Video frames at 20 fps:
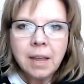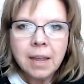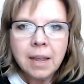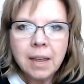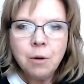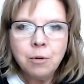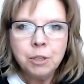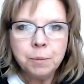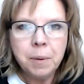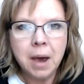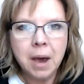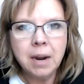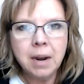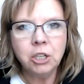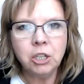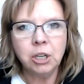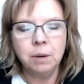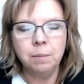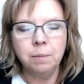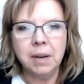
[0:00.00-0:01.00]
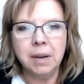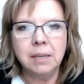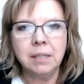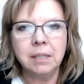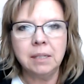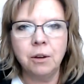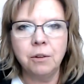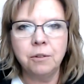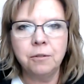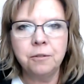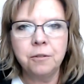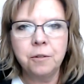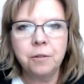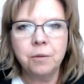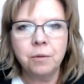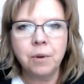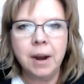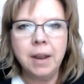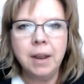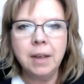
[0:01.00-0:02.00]
I was punishing myself,
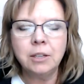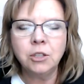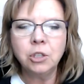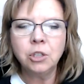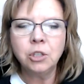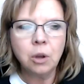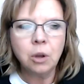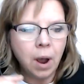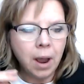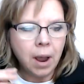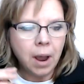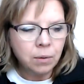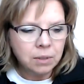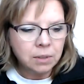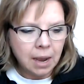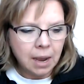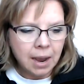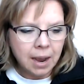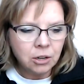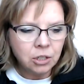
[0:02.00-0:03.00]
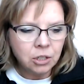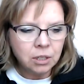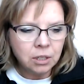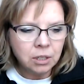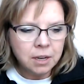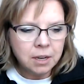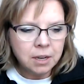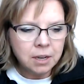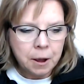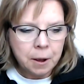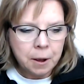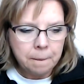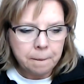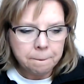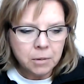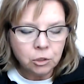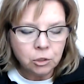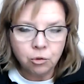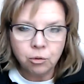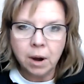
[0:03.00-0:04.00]
right? And so I was actually
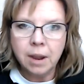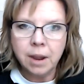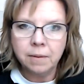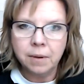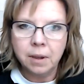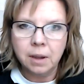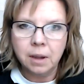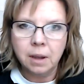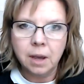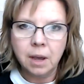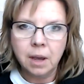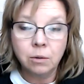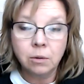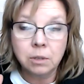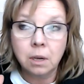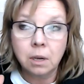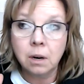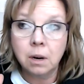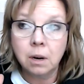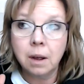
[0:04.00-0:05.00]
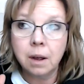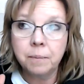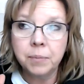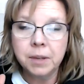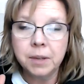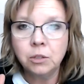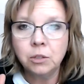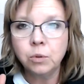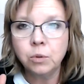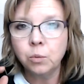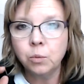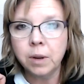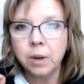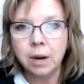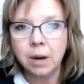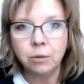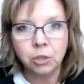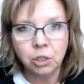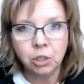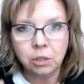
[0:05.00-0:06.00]
driving. I was this was when I
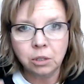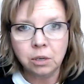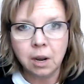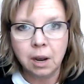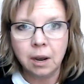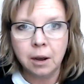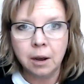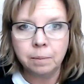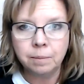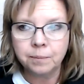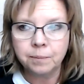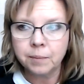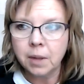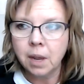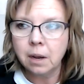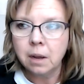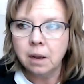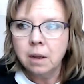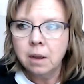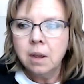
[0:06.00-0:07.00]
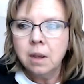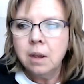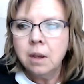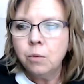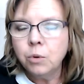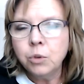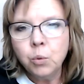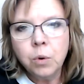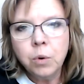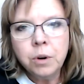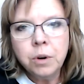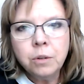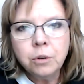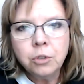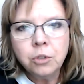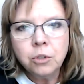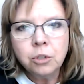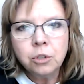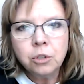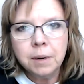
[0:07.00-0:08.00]
was one of
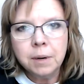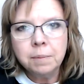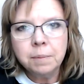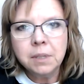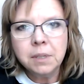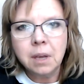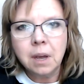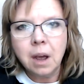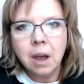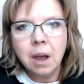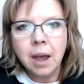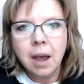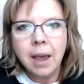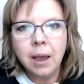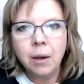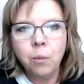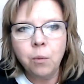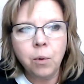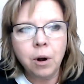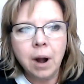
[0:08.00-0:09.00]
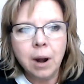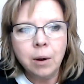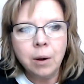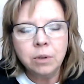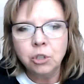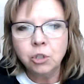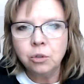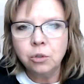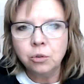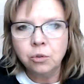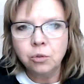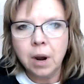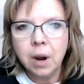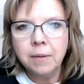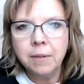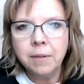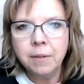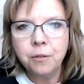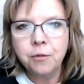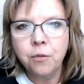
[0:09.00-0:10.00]
those trips where I was
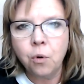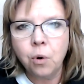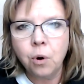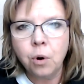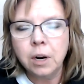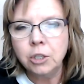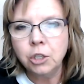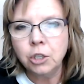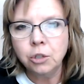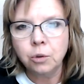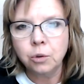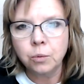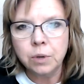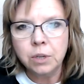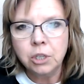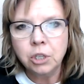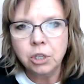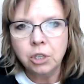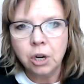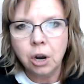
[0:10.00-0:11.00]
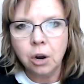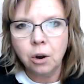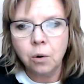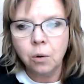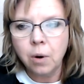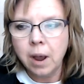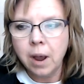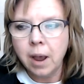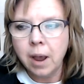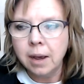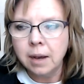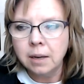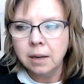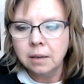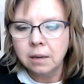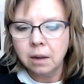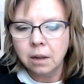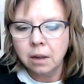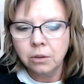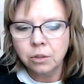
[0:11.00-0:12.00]
driving for a jewelry show, and
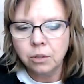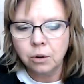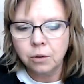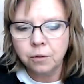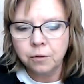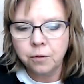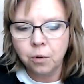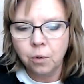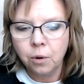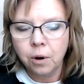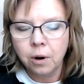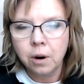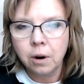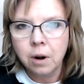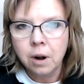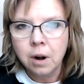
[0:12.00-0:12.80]
also for,